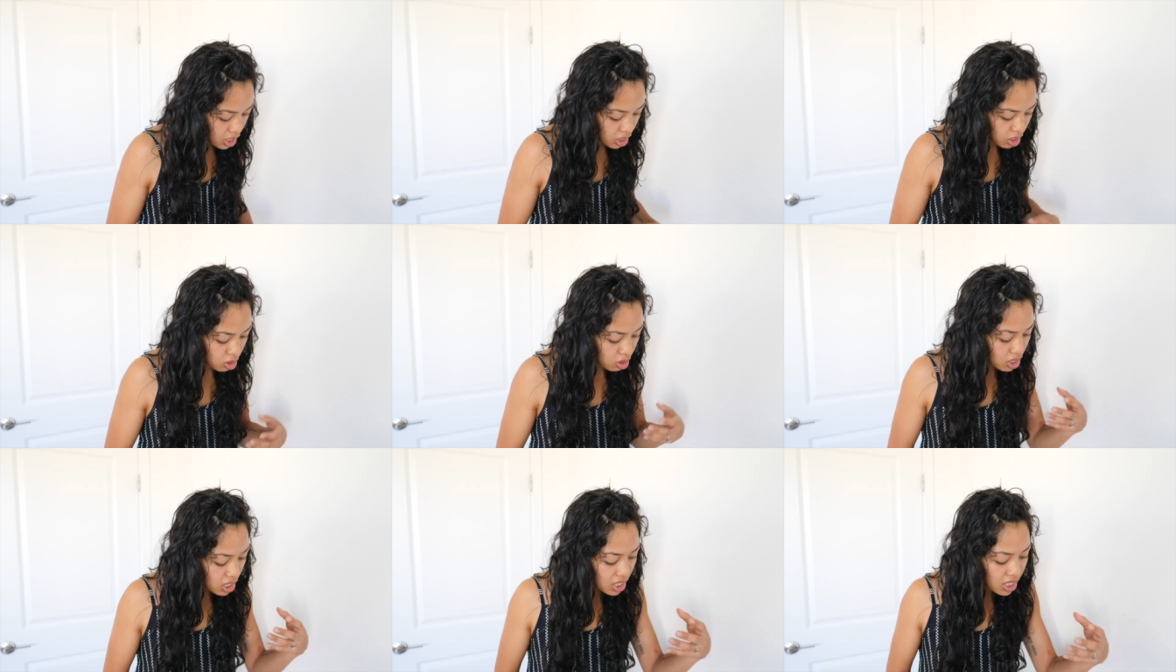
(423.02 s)

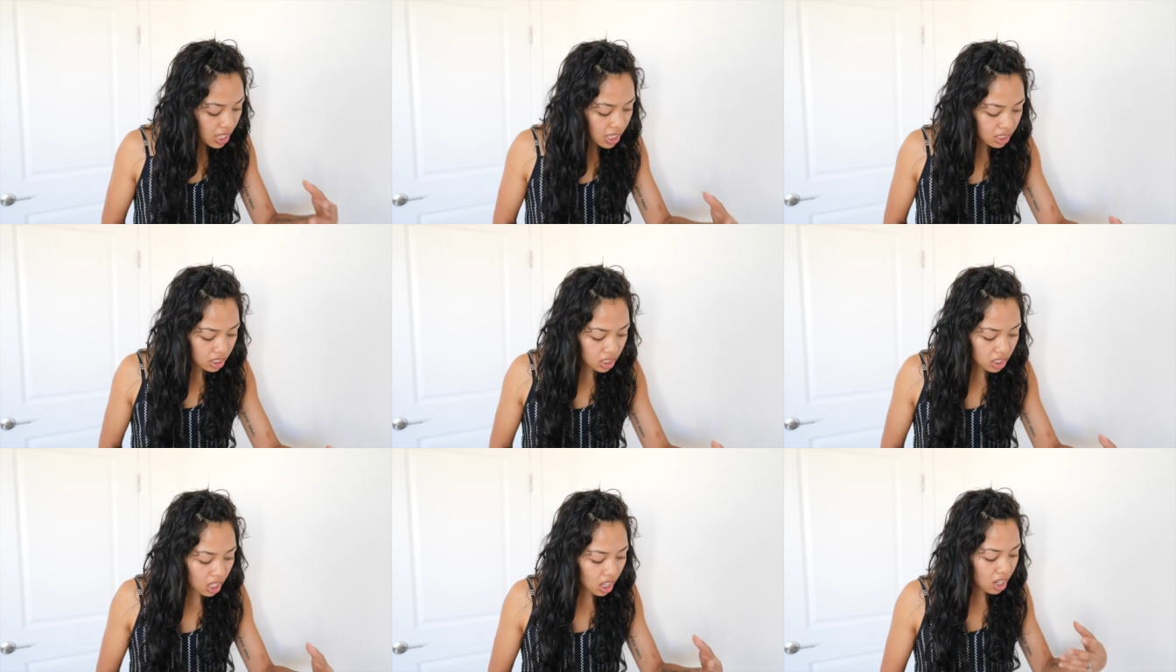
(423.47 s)
You need
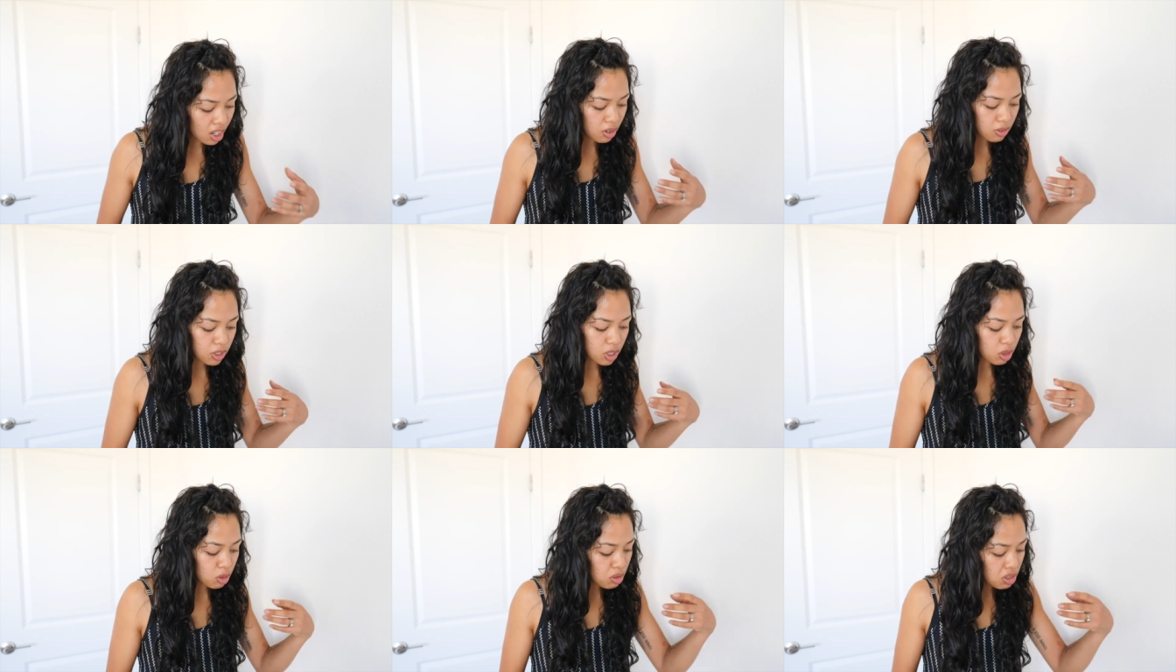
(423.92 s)
that
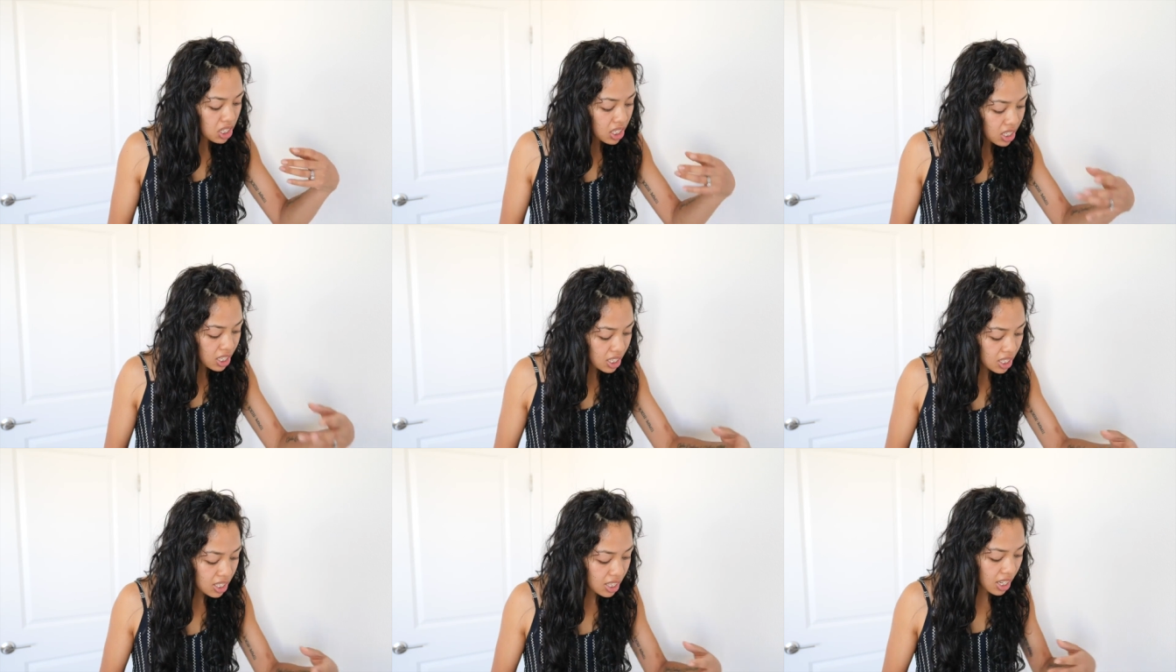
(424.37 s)
love, you
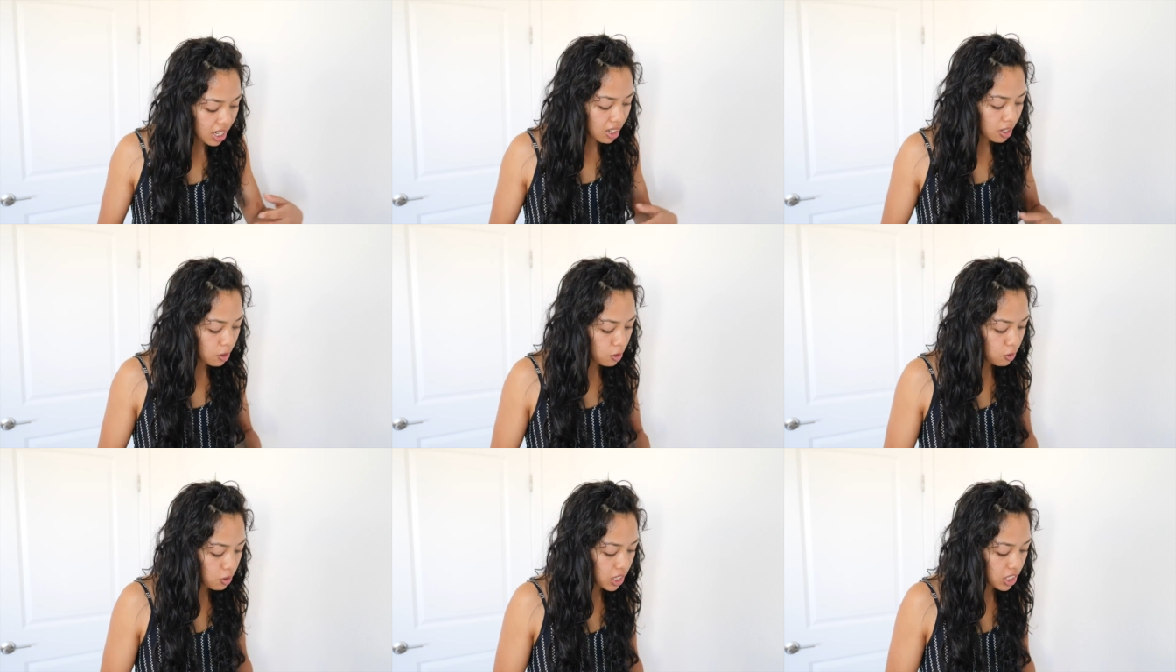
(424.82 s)
need that
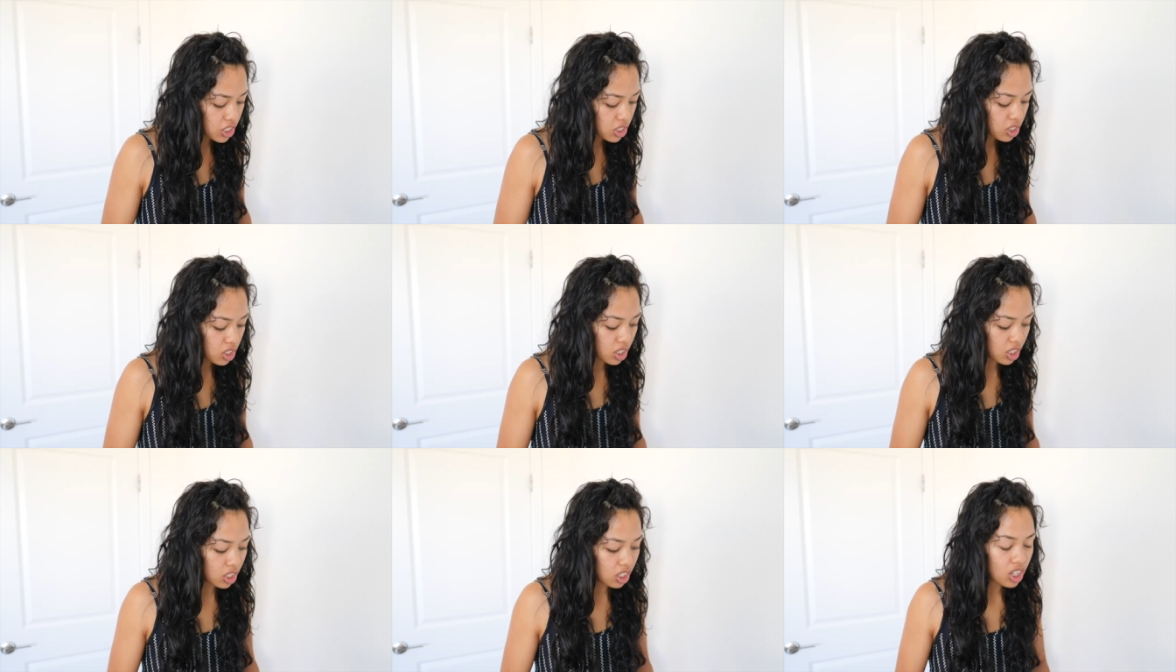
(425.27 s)

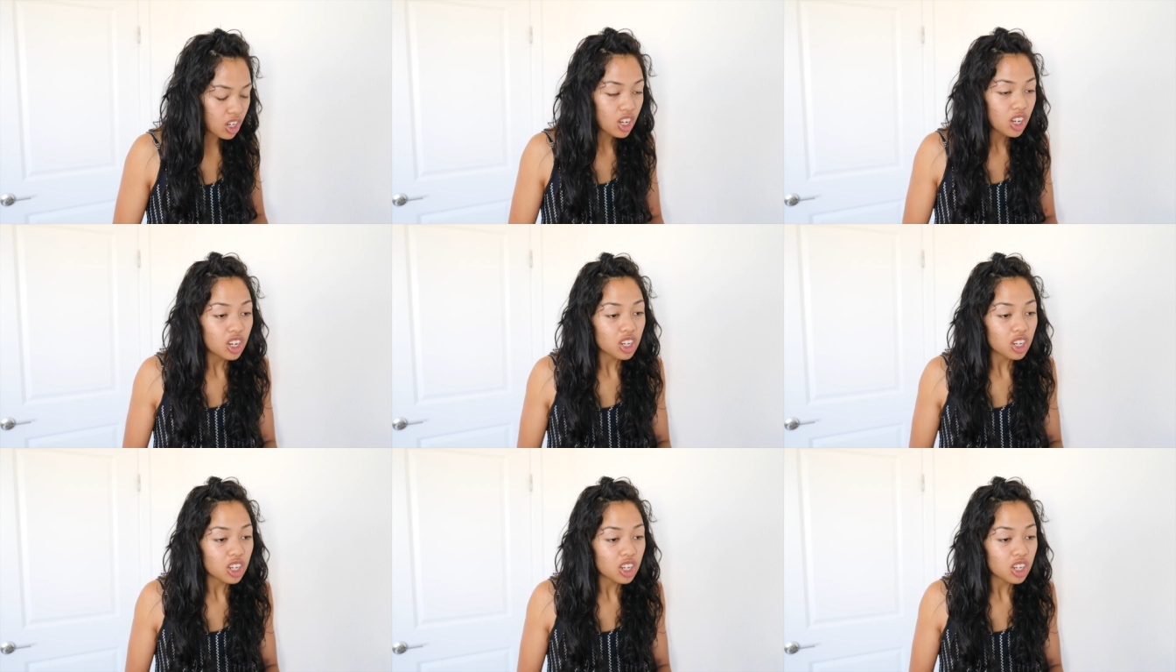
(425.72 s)
affection,